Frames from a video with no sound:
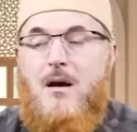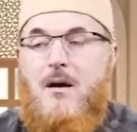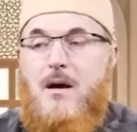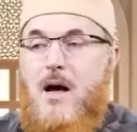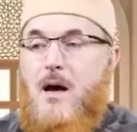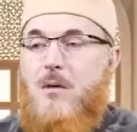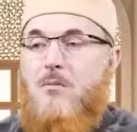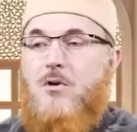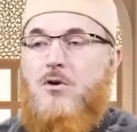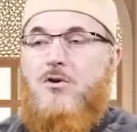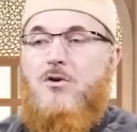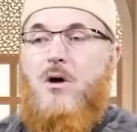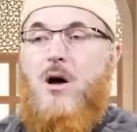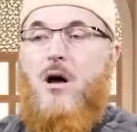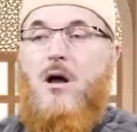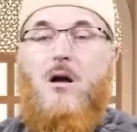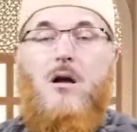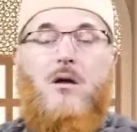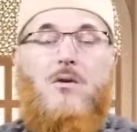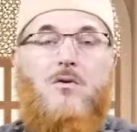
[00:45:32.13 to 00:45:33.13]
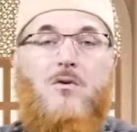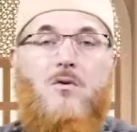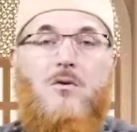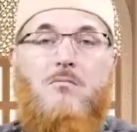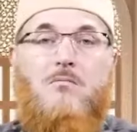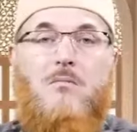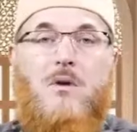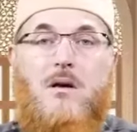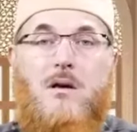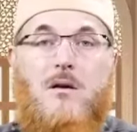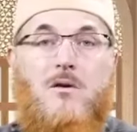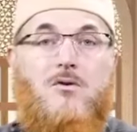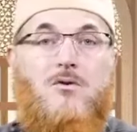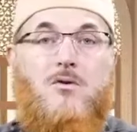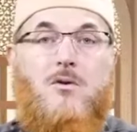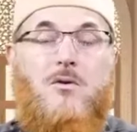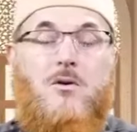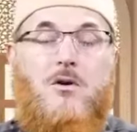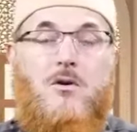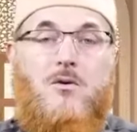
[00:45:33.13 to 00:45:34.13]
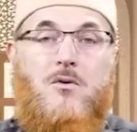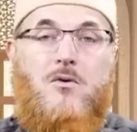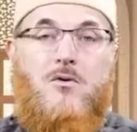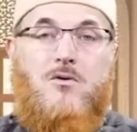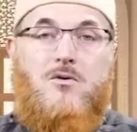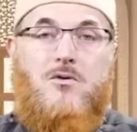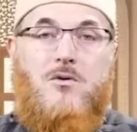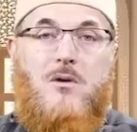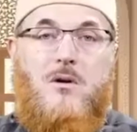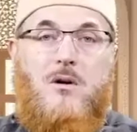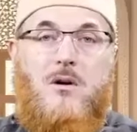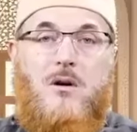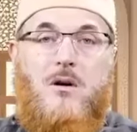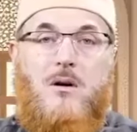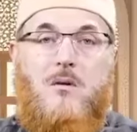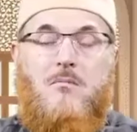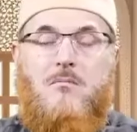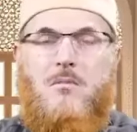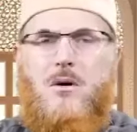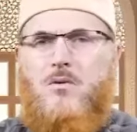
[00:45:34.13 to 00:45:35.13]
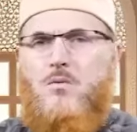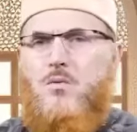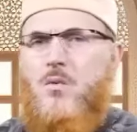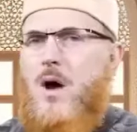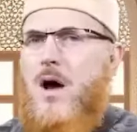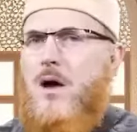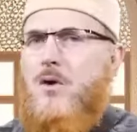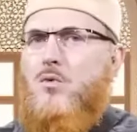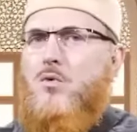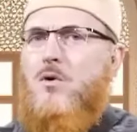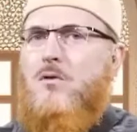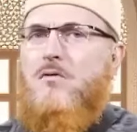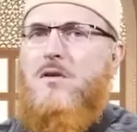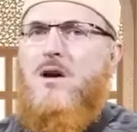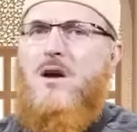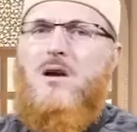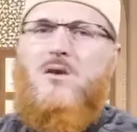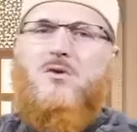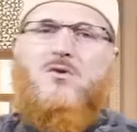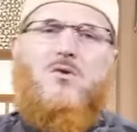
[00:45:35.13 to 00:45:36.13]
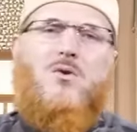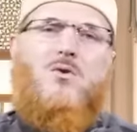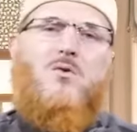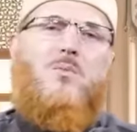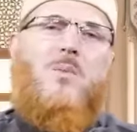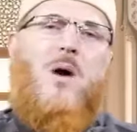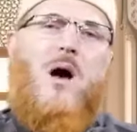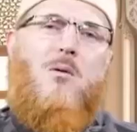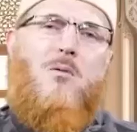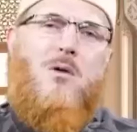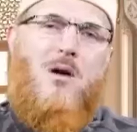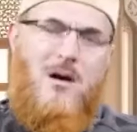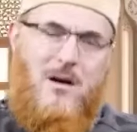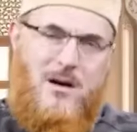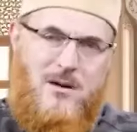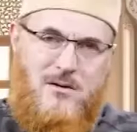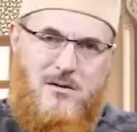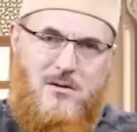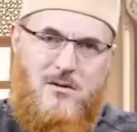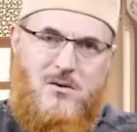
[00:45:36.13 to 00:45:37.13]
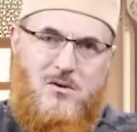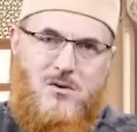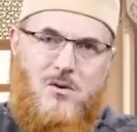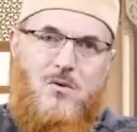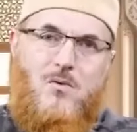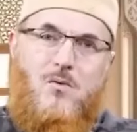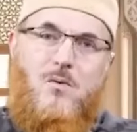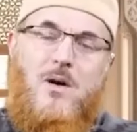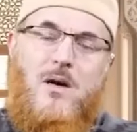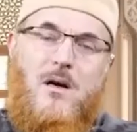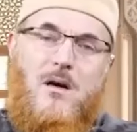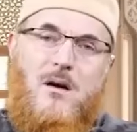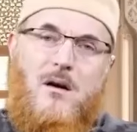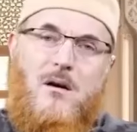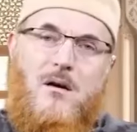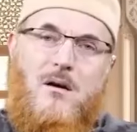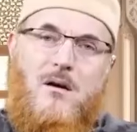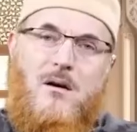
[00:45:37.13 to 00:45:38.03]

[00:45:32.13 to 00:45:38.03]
Now, mashallah, the ummah is so huge. But why do we feel so powerless, so weak?